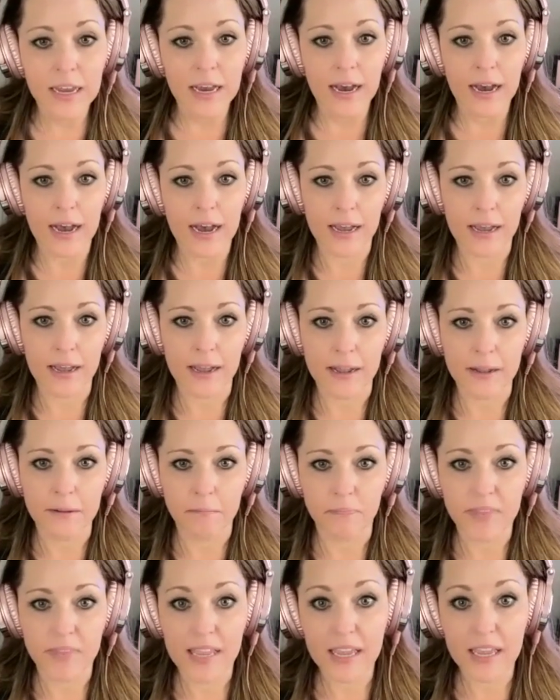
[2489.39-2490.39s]

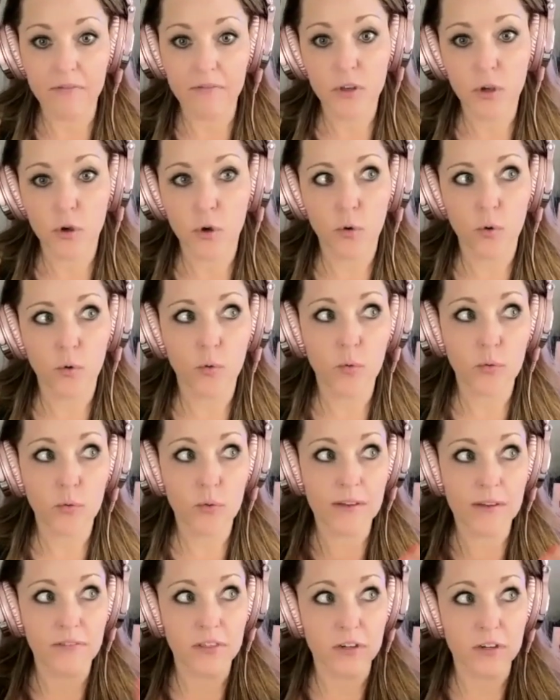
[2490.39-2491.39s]
Um, if you
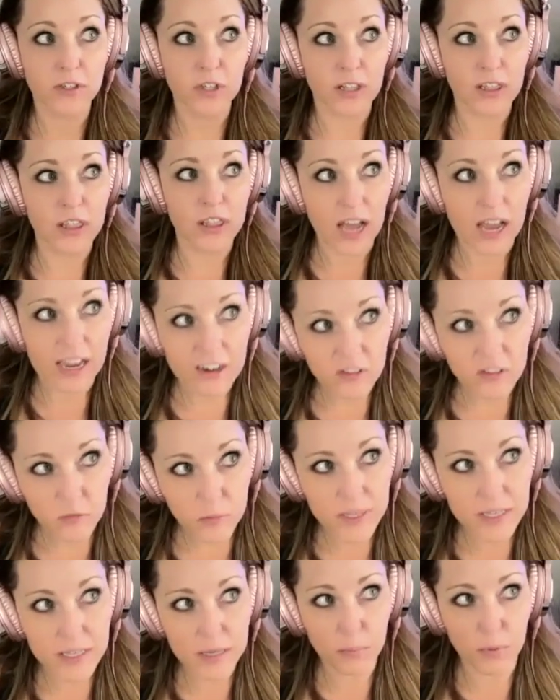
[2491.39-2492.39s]
if there's a lot of
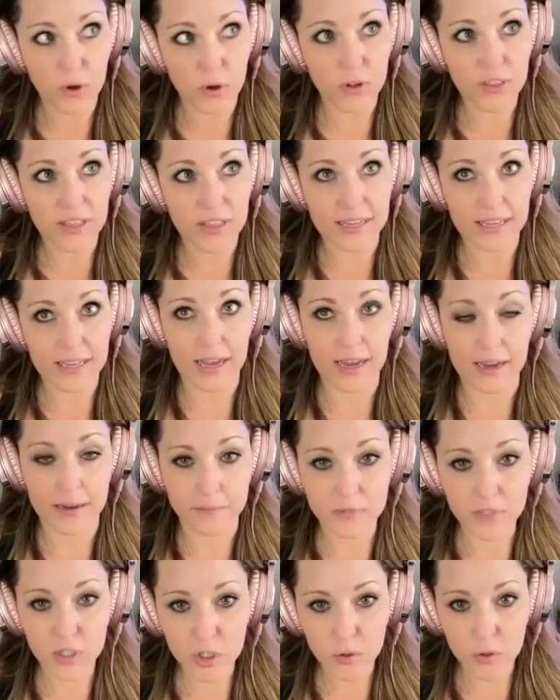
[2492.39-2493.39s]
people that
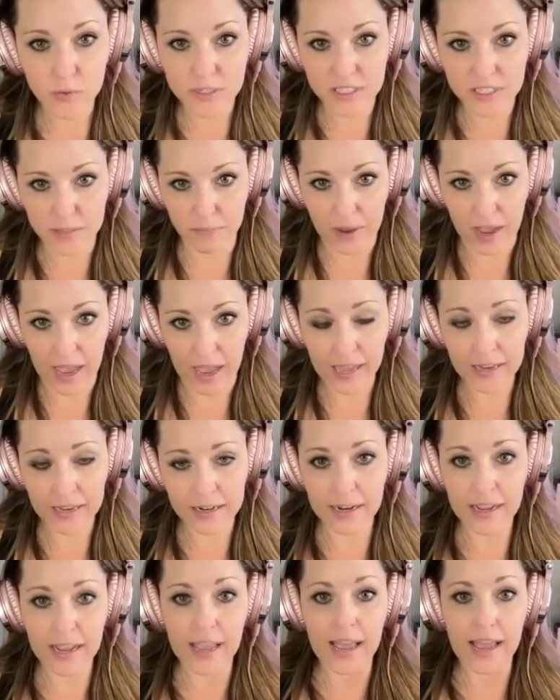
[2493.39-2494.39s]
come to a spot
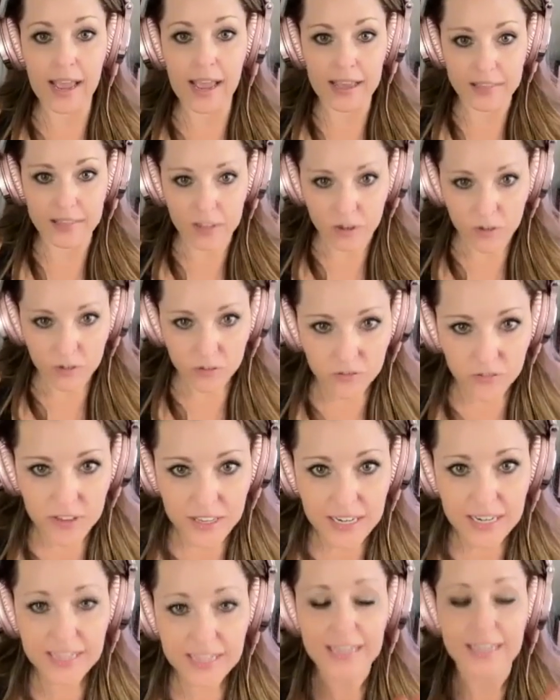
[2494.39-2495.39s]
and they're
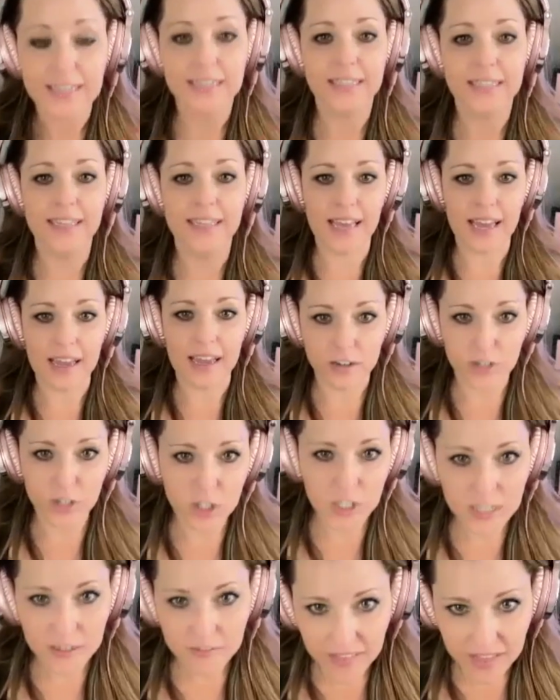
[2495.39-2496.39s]
feeding into the
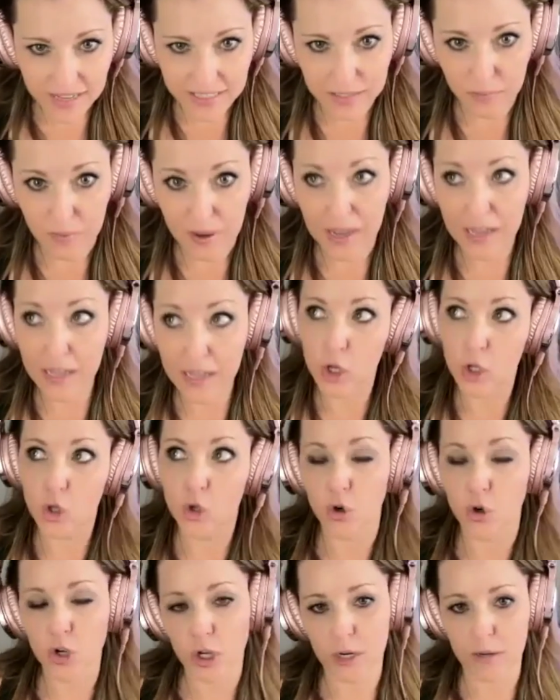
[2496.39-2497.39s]
energy of that spot,
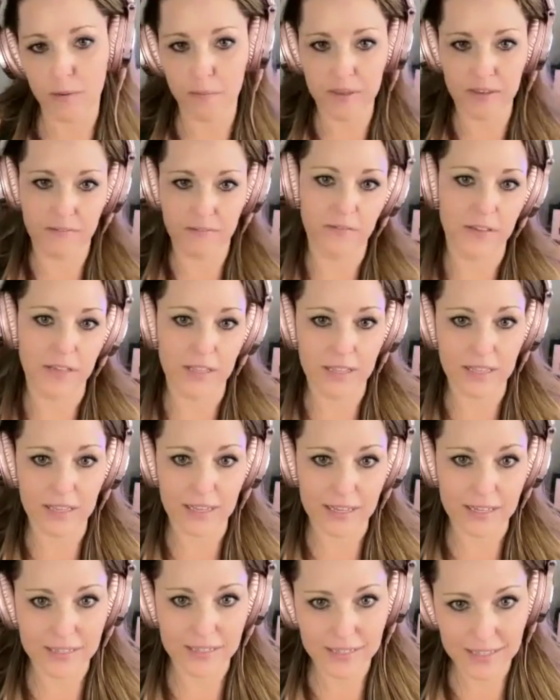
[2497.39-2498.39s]
you're going to be feeling
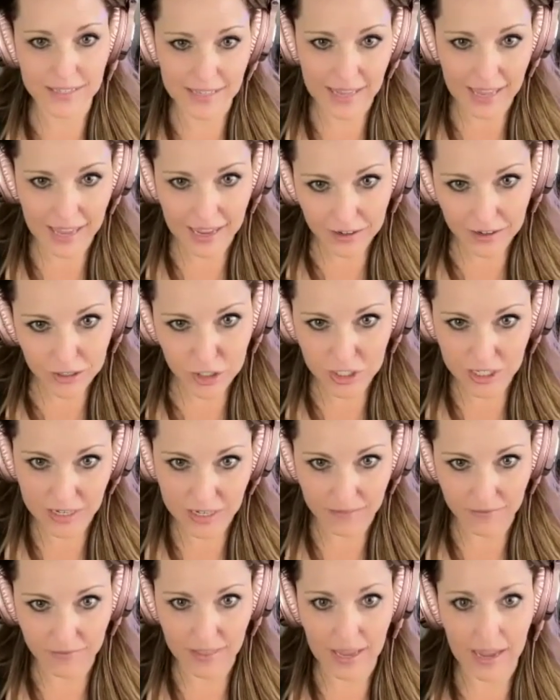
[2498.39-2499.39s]
into the energy
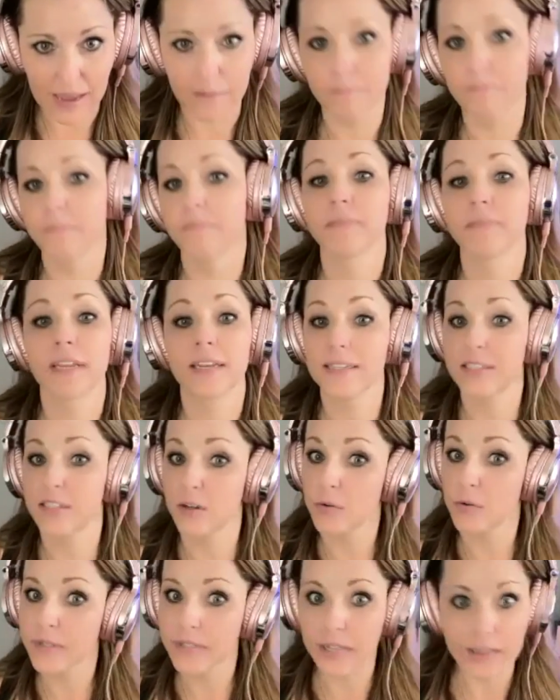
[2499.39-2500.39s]
of that because there
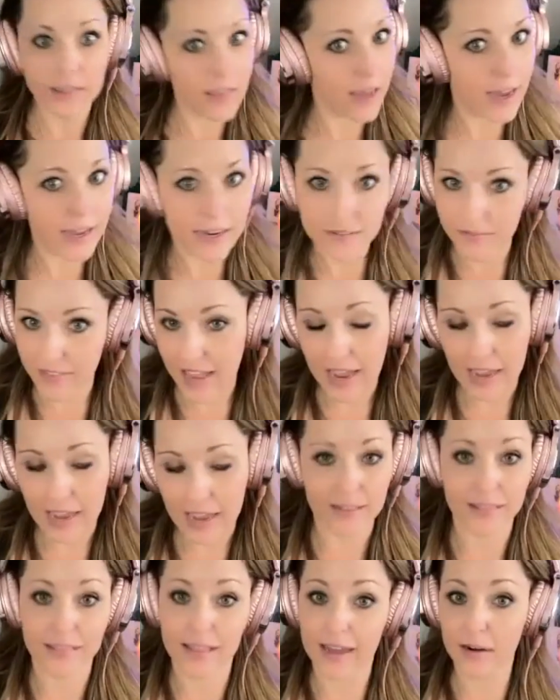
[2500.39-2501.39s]
was a lot of that.
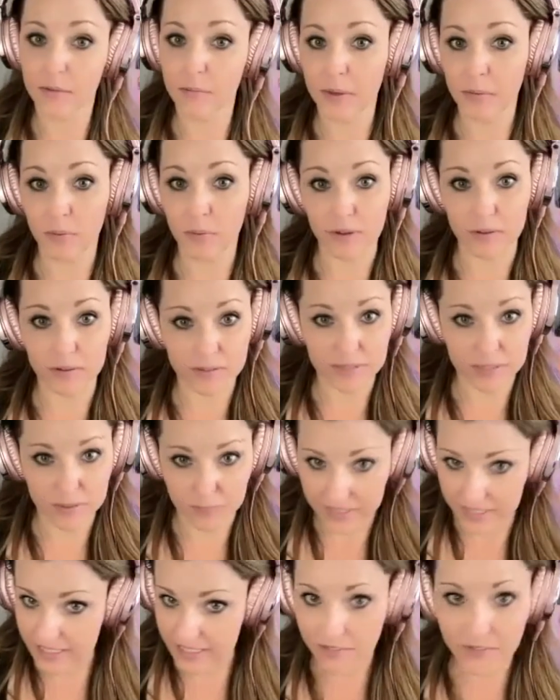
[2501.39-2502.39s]
A lot of people
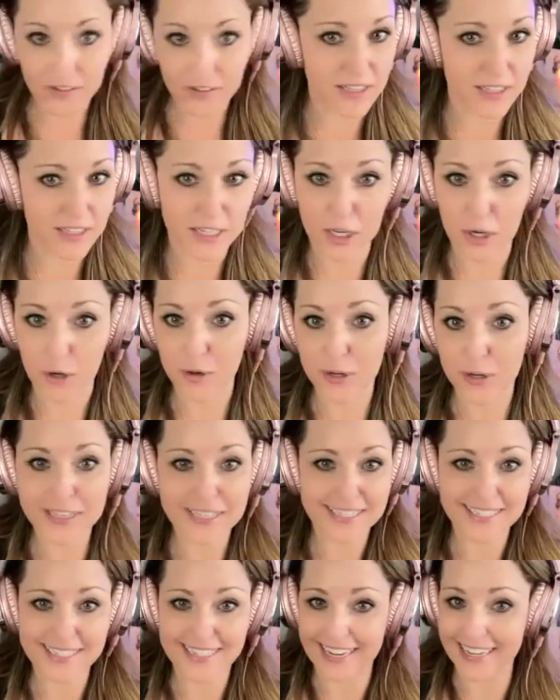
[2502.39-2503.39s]
yes. specifically go to the
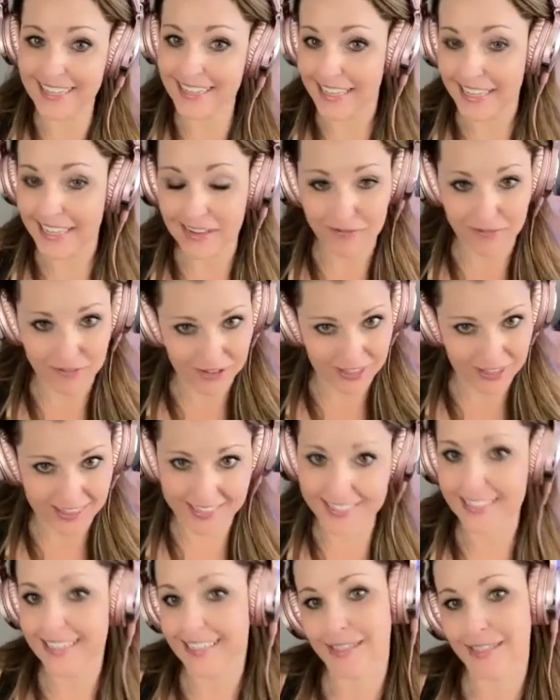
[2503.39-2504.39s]
Stanley for
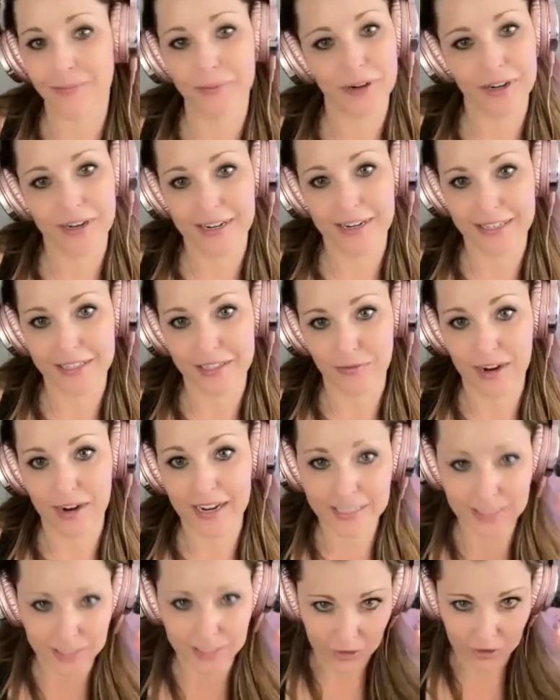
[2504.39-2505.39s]
this experience,
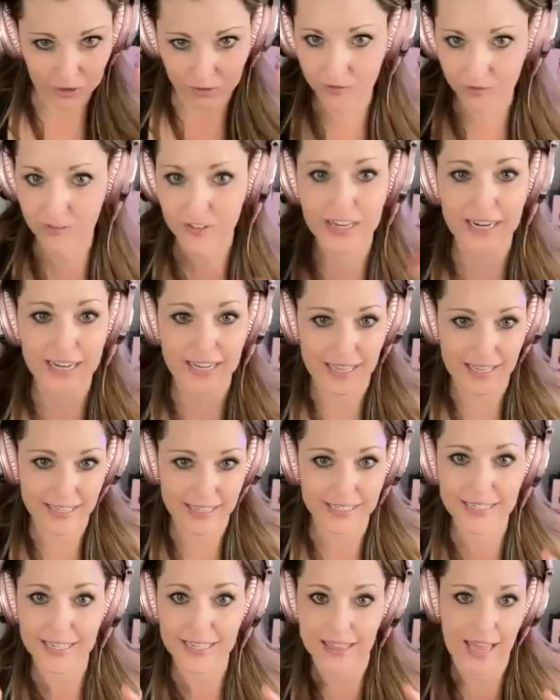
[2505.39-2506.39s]
right? So they're feeding
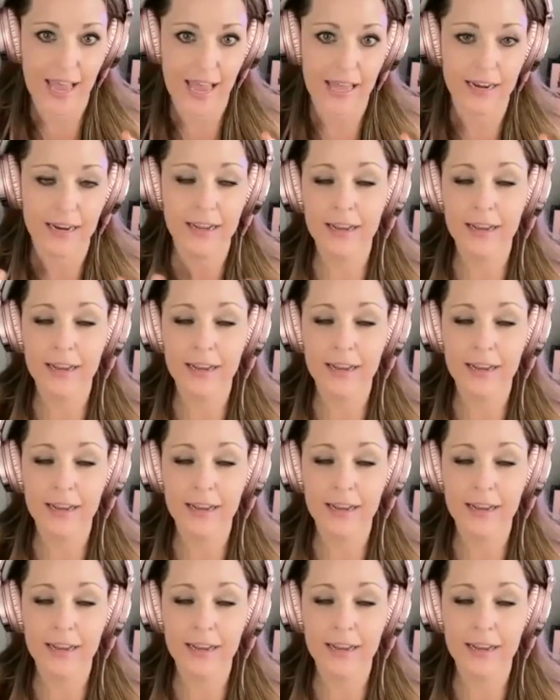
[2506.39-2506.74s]
into that.